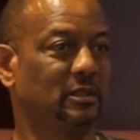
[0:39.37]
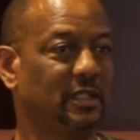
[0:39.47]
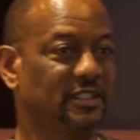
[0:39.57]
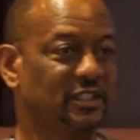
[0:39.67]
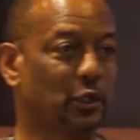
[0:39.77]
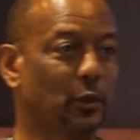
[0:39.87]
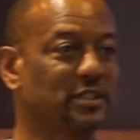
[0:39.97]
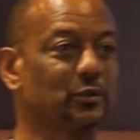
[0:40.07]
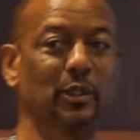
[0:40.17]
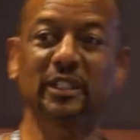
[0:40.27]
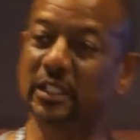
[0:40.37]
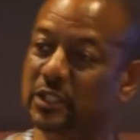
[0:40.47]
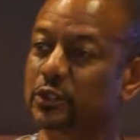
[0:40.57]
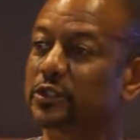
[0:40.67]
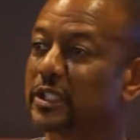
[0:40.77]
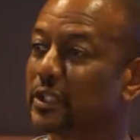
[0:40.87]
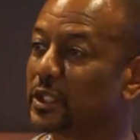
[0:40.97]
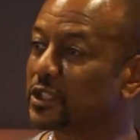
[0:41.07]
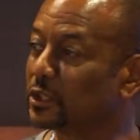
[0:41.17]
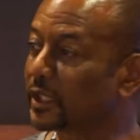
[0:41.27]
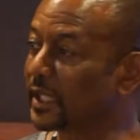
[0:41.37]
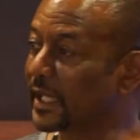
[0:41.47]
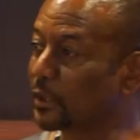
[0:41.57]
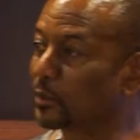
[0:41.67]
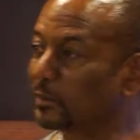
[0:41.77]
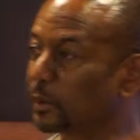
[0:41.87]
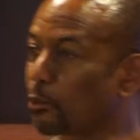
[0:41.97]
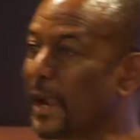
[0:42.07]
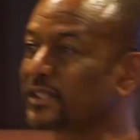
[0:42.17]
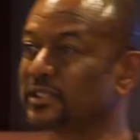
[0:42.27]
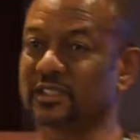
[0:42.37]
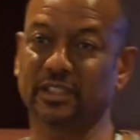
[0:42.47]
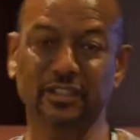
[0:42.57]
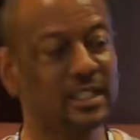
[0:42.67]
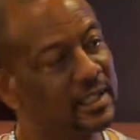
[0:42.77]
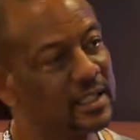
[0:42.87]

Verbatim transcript: And so it's really interesting as you look at equitable practices,